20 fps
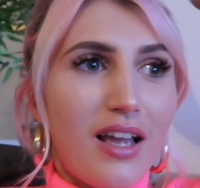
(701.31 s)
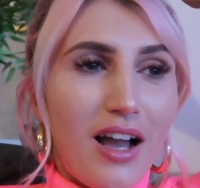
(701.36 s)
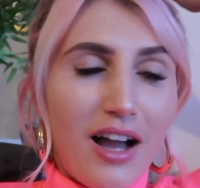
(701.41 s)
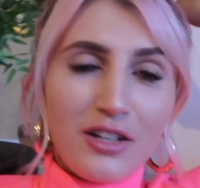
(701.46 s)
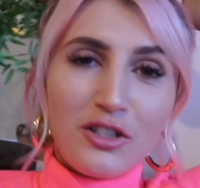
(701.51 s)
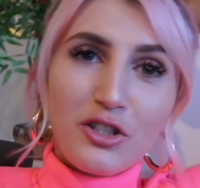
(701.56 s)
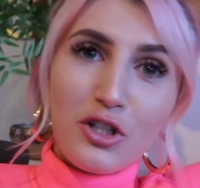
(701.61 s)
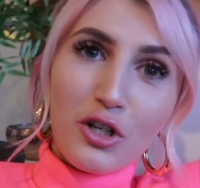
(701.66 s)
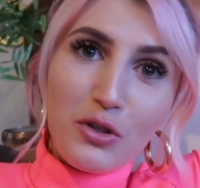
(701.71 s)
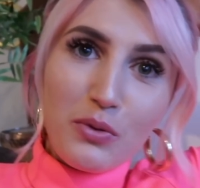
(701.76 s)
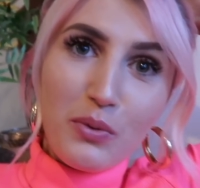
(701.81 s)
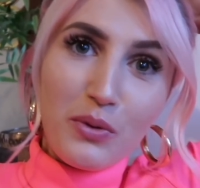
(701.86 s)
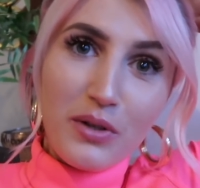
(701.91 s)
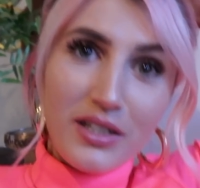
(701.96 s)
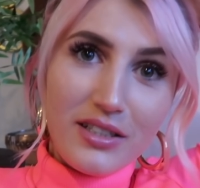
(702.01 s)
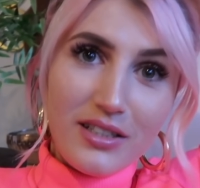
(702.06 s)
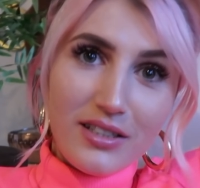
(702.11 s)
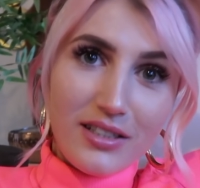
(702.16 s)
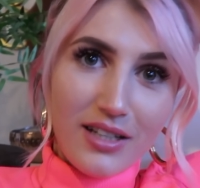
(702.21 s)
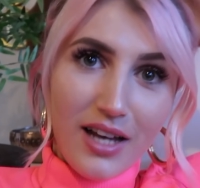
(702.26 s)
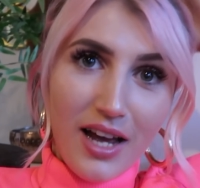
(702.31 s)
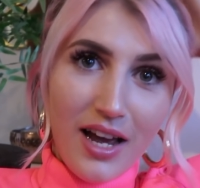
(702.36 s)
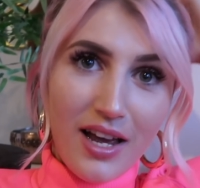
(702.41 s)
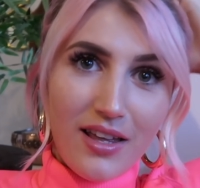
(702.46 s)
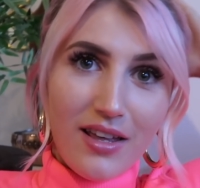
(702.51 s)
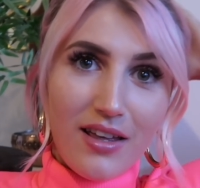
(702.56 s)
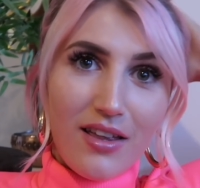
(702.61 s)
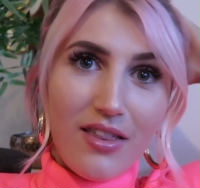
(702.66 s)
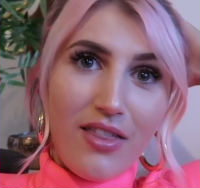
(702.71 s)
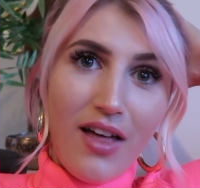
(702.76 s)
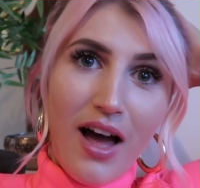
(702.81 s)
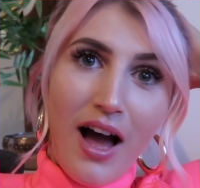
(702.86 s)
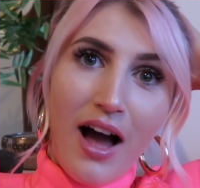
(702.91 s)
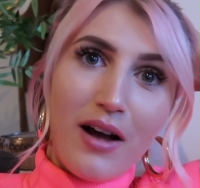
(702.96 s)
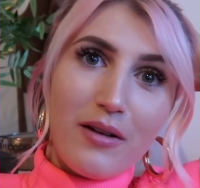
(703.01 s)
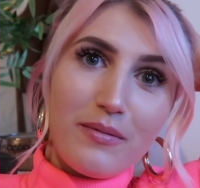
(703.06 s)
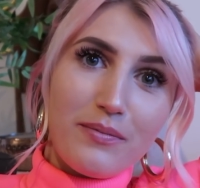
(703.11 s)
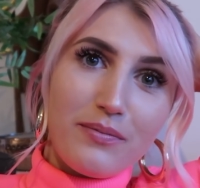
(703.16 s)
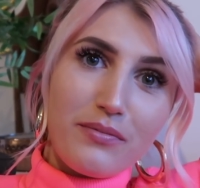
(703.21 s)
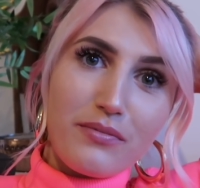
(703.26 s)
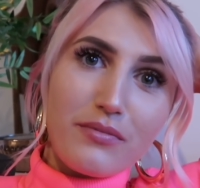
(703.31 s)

I just wanted to say that